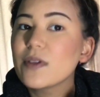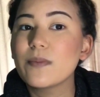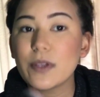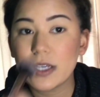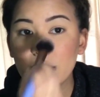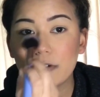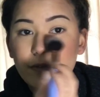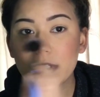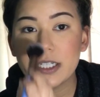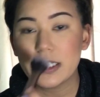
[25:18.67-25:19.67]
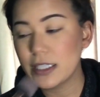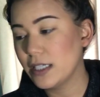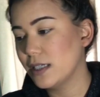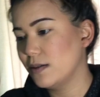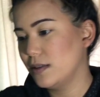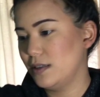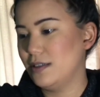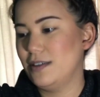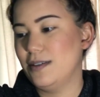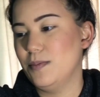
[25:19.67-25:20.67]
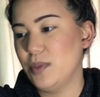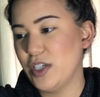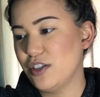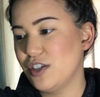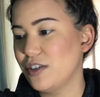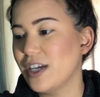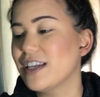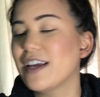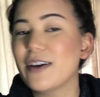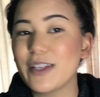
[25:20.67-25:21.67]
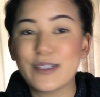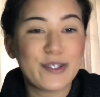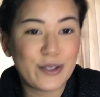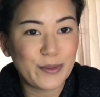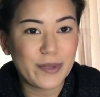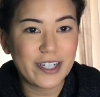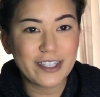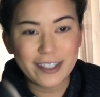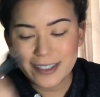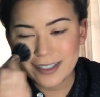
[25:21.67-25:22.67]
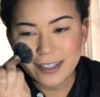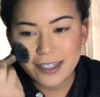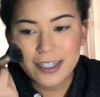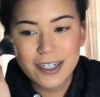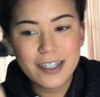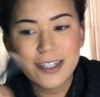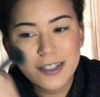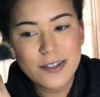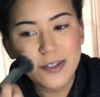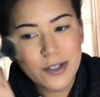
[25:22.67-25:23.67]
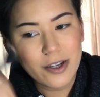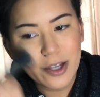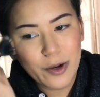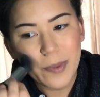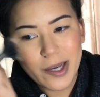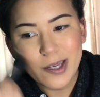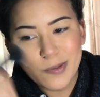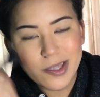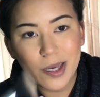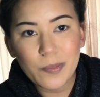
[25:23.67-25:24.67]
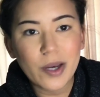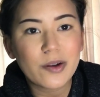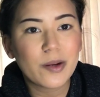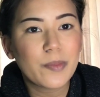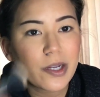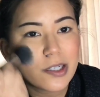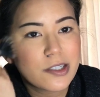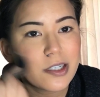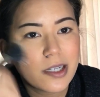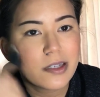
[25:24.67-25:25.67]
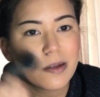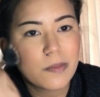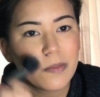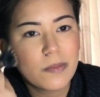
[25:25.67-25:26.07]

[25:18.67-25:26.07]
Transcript: I'm looking really ashy right now. That was a little much. So I'm going to go back in with that powder brush and